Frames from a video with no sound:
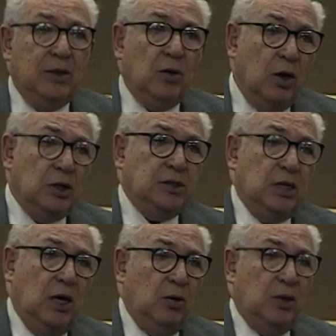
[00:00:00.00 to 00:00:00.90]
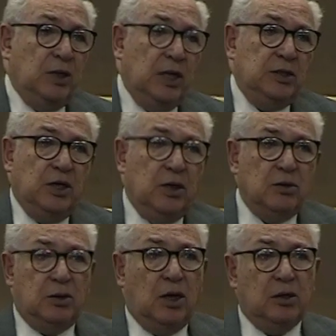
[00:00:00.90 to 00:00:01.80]
And also, they
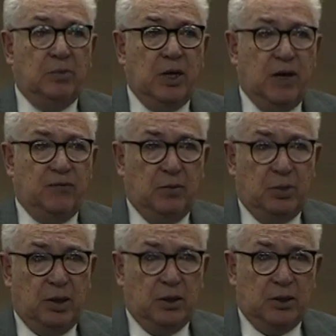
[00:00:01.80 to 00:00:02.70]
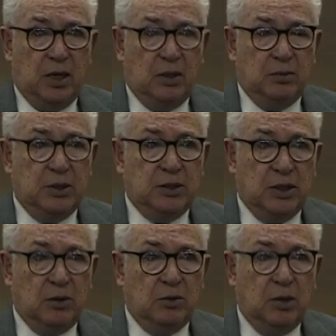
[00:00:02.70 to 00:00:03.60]
told him they have to burn the Talmud.
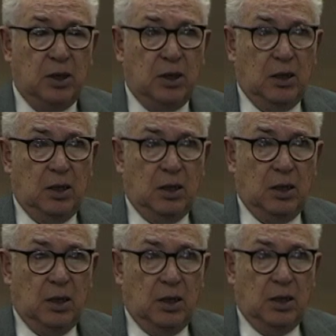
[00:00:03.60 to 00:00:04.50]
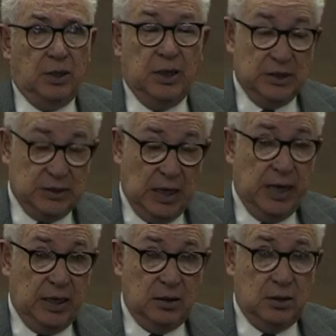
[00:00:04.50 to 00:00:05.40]
So they
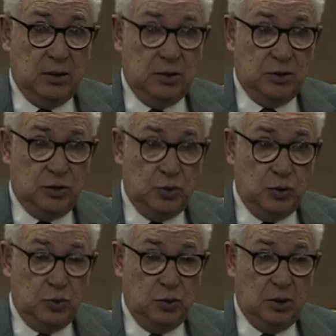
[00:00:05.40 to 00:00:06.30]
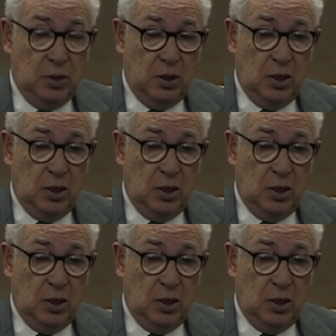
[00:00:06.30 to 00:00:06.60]
decided to